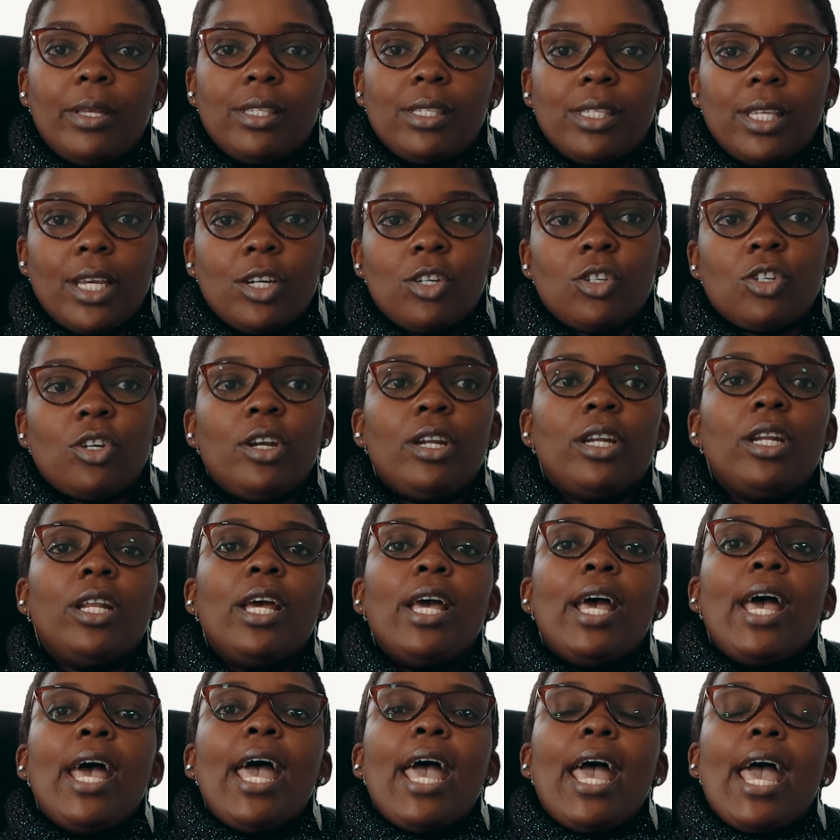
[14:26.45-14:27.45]
section,
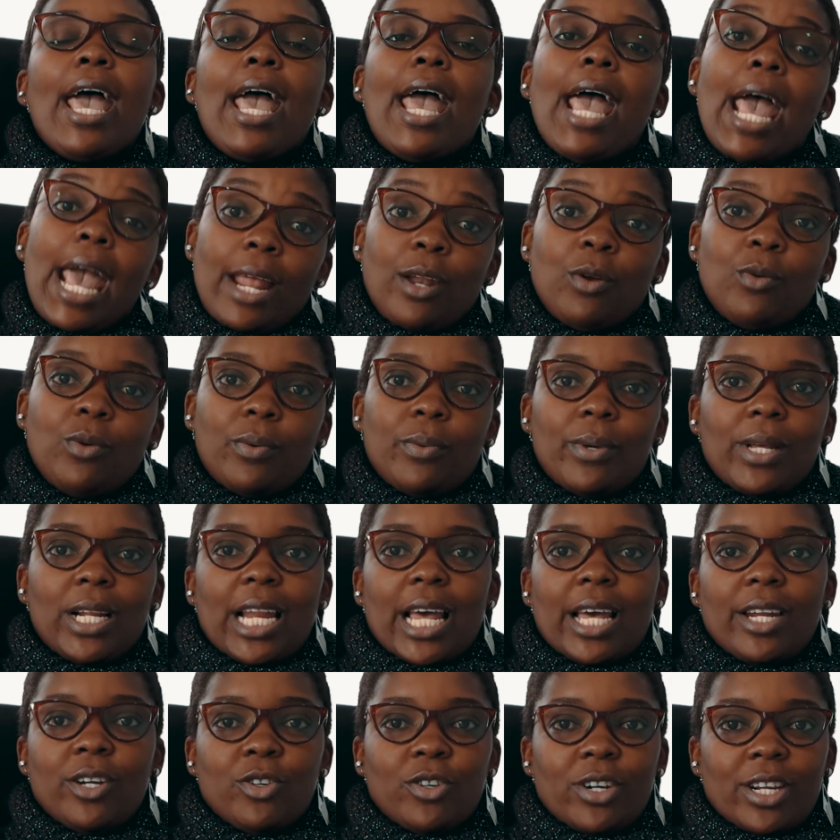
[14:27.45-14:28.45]
and we will
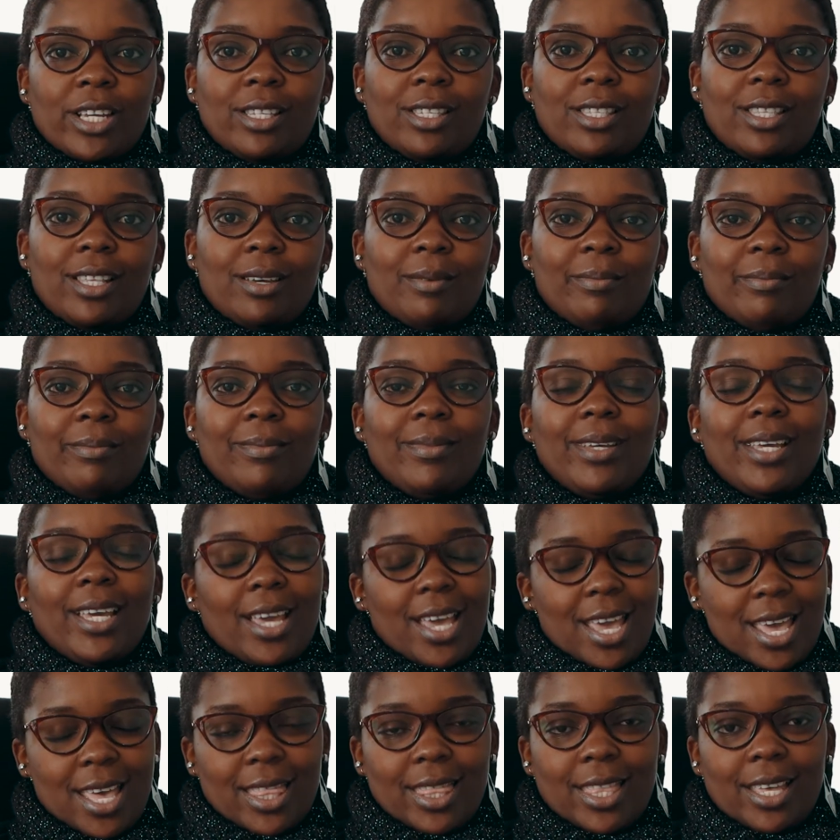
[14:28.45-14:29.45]
address them
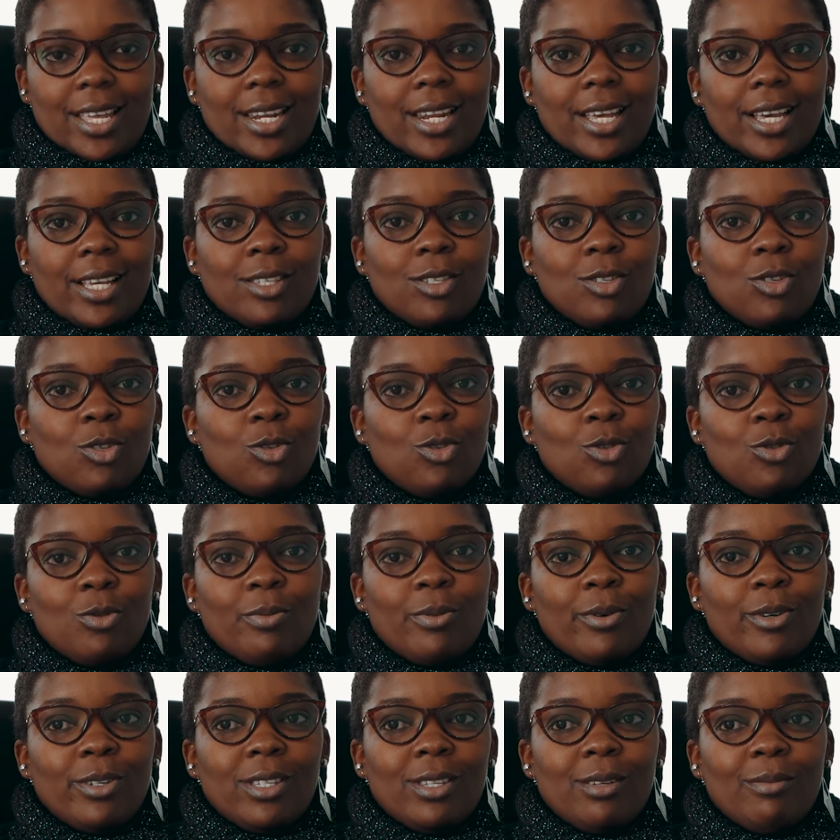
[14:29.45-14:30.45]
in the next show
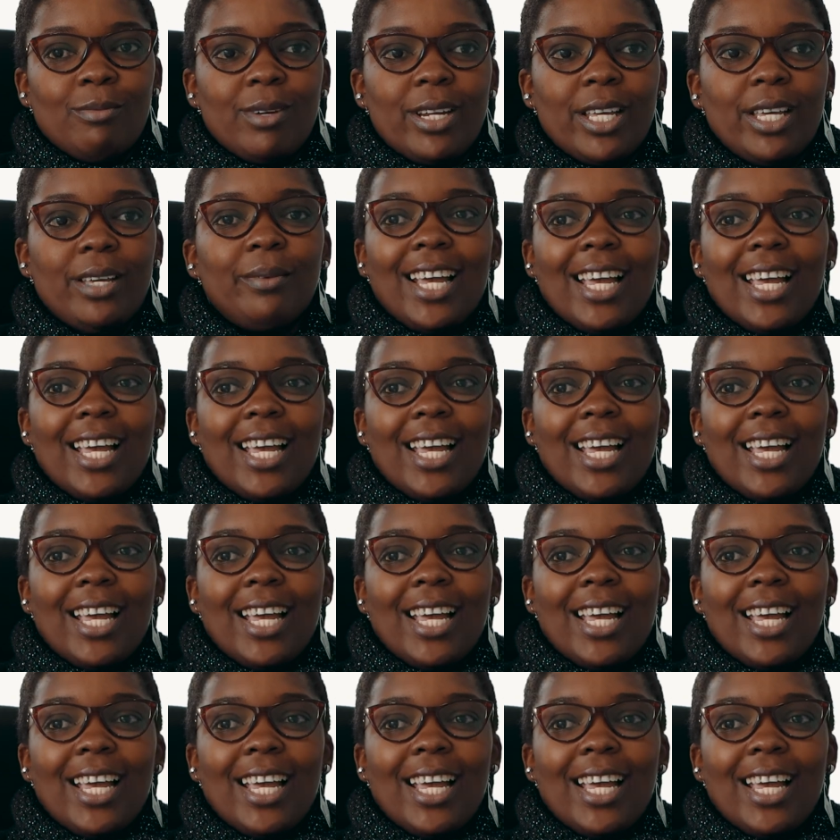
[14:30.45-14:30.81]
possible.